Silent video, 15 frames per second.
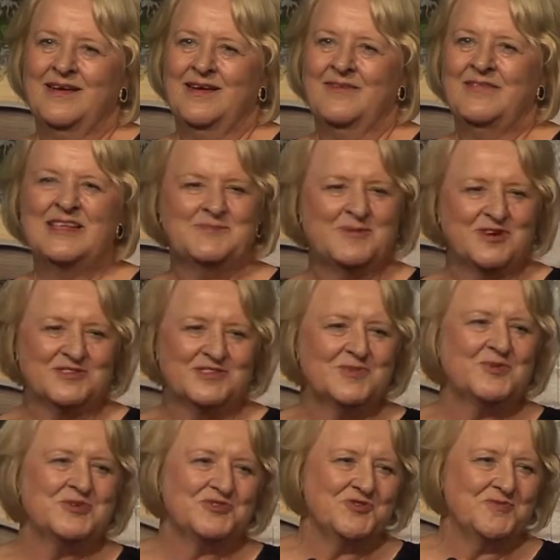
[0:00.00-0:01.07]
And that's because there
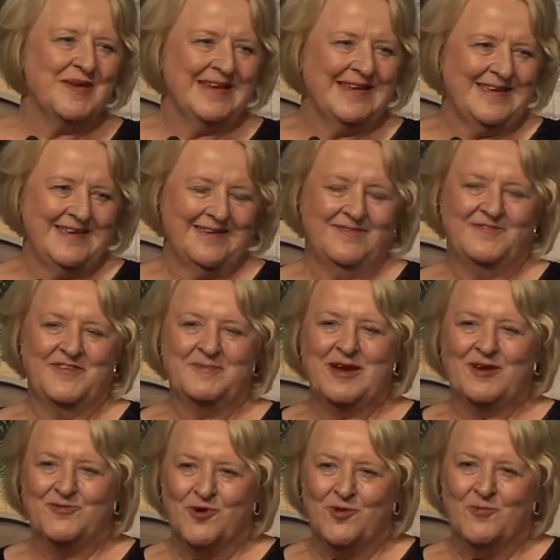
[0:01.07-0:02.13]
weren't too many
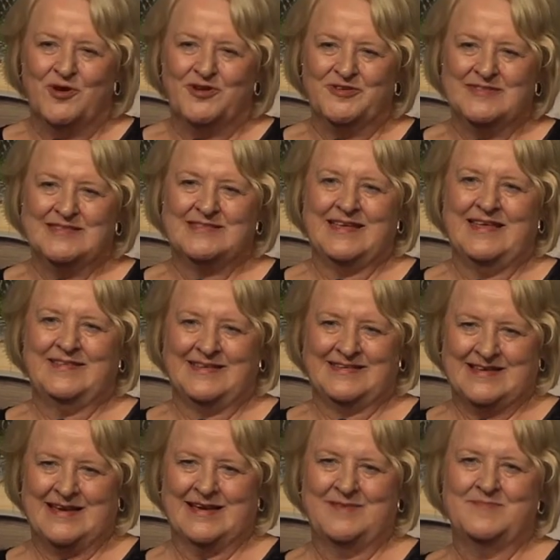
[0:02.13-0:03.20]
female role models at that
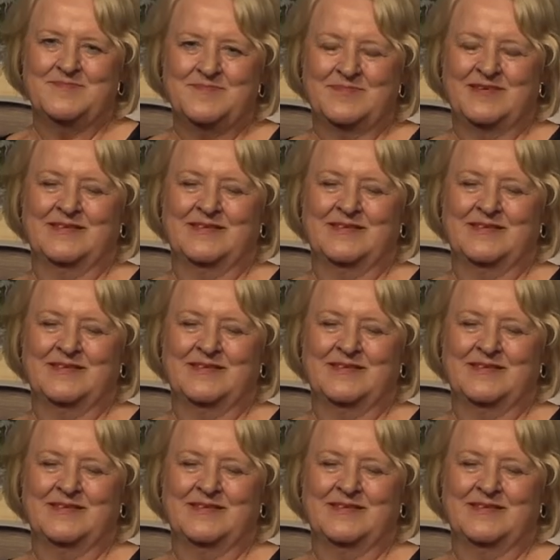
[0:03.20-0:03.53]
time